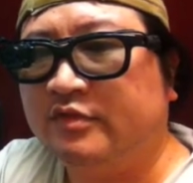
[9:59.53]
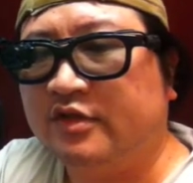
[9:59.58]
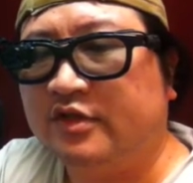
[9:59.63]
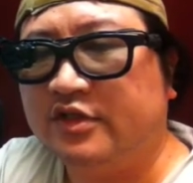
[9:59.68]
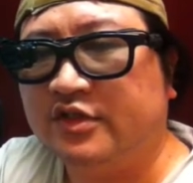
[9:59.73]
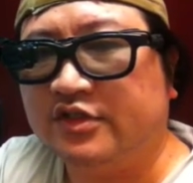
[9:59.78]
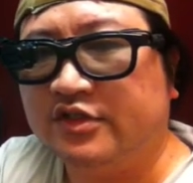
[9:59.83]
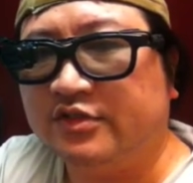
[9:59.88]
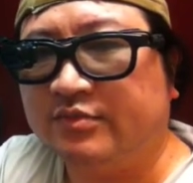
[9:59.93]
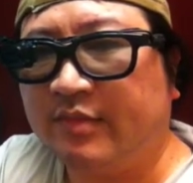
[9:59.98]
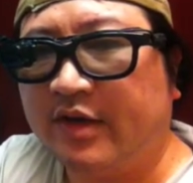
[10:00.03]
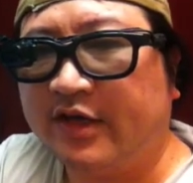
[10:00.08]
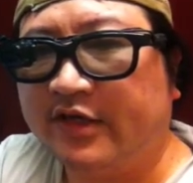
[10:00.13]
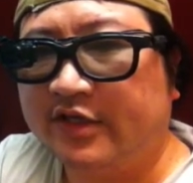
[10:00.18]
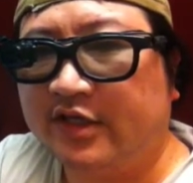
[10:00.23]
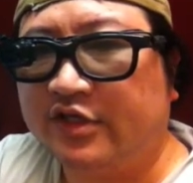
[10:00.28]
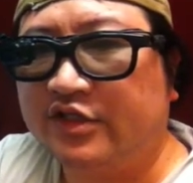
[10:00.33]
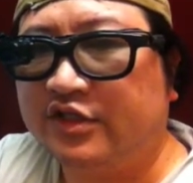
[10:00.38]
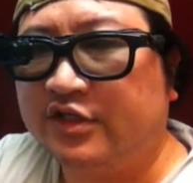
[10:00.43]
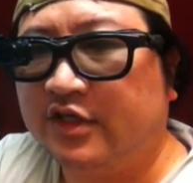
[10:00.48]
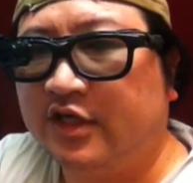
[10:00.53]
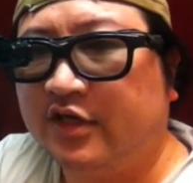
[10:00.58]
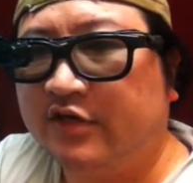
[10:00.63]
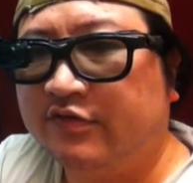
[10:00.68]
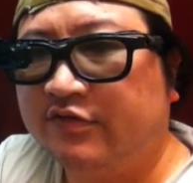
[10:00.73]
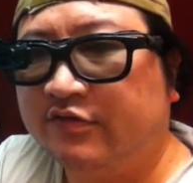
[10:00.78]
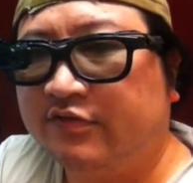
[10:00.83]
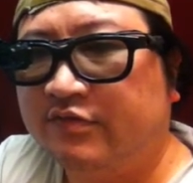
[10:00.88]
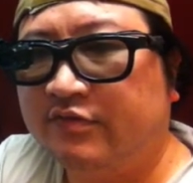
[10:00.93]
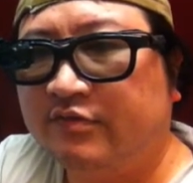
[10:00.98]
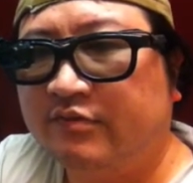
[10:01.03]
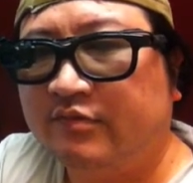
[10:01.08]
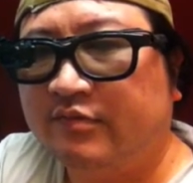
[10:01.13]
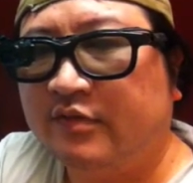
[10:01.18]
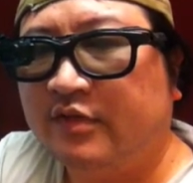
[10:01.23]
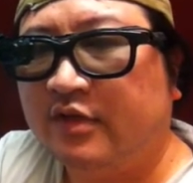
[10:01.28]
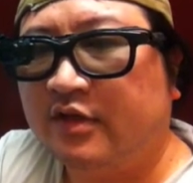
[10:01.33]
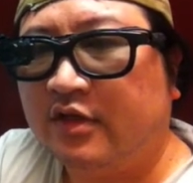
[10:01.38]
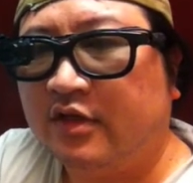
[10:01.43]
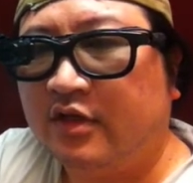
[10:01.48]
This is my gadget life
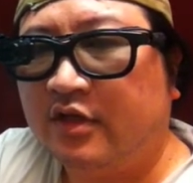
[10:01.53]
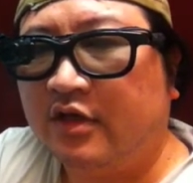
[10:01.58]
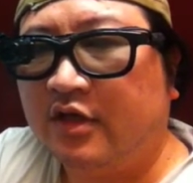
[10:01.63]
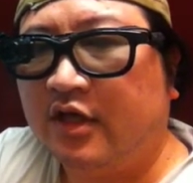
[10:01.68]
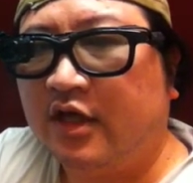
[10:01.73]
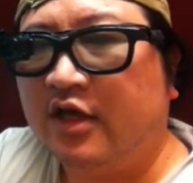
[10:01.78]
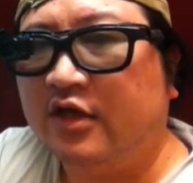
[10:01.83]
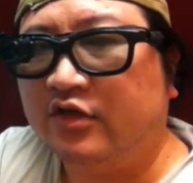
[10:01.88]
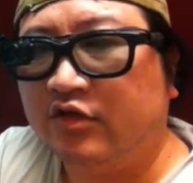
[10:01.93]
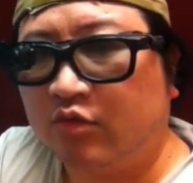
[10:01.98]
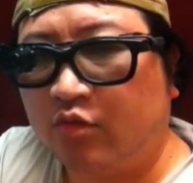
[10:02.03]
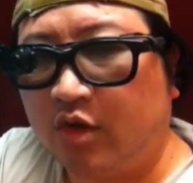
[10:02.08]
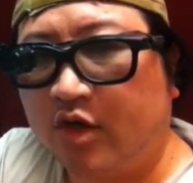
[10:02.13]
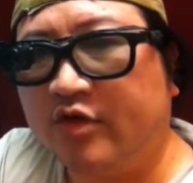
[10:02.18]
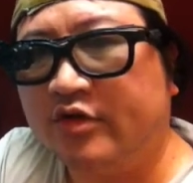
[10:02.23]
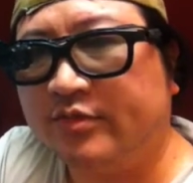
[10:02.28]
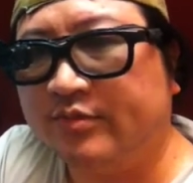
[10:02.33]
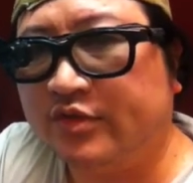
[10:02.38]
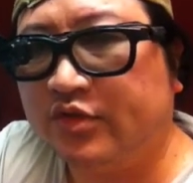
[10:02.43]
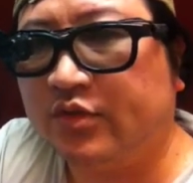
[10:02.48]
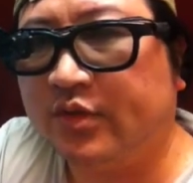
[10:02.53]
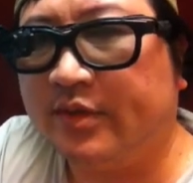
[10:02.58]
and you're welcome to